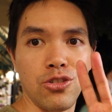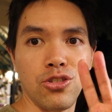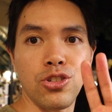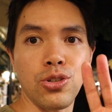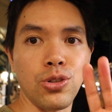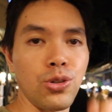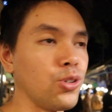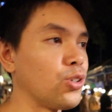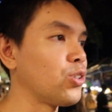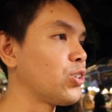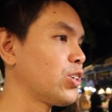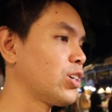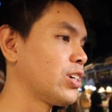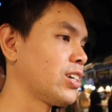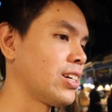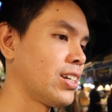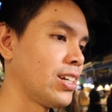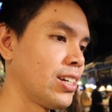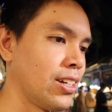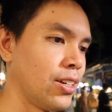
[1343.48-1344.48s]
2.
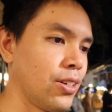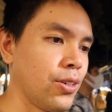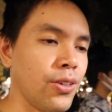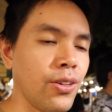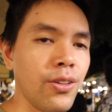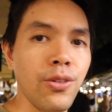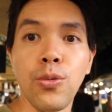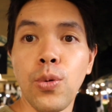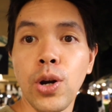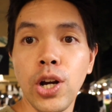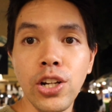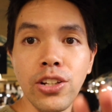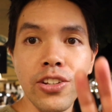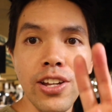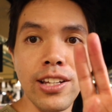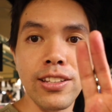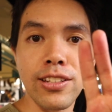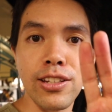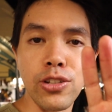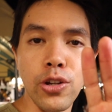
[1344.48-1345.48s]
We're going to
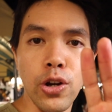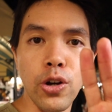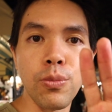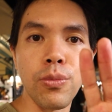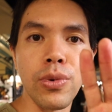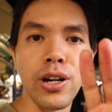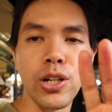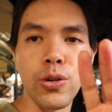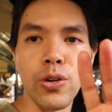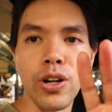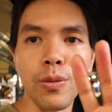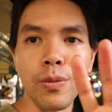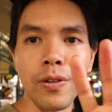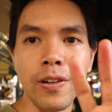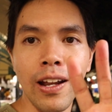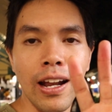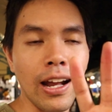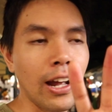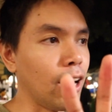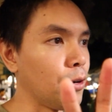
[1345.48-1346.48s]
take these home, by the way,
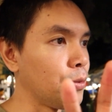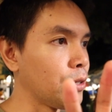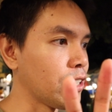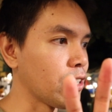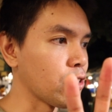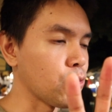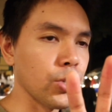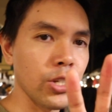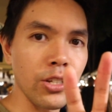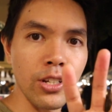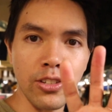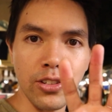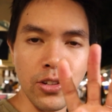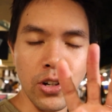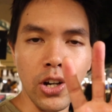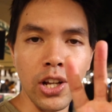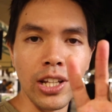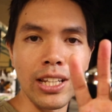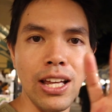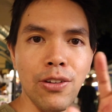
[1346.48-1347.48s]
because we still
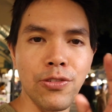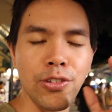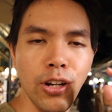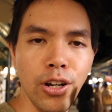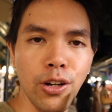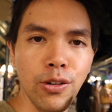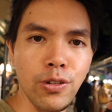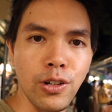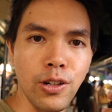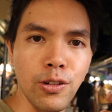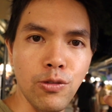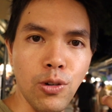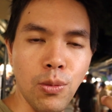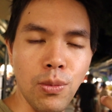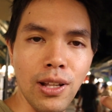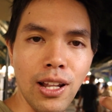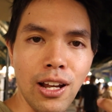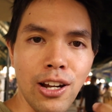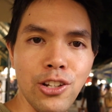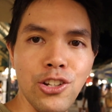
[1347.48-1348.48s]
got left over
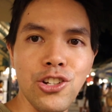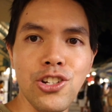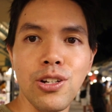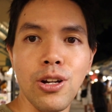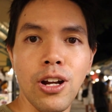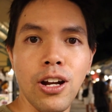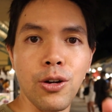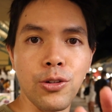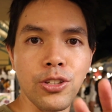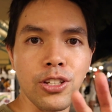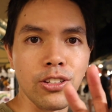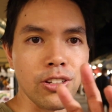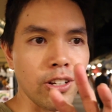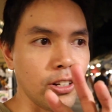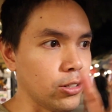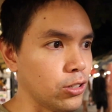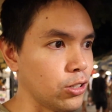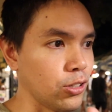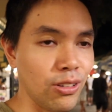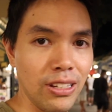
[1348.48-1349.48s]
from lunch. I was just
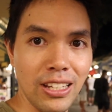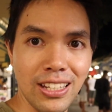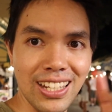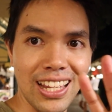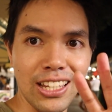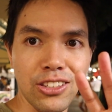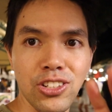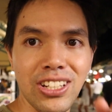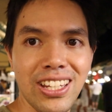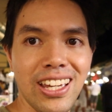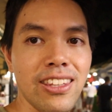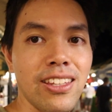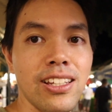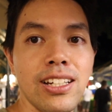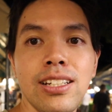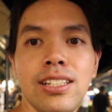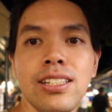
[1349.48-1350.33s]
going to eat that together.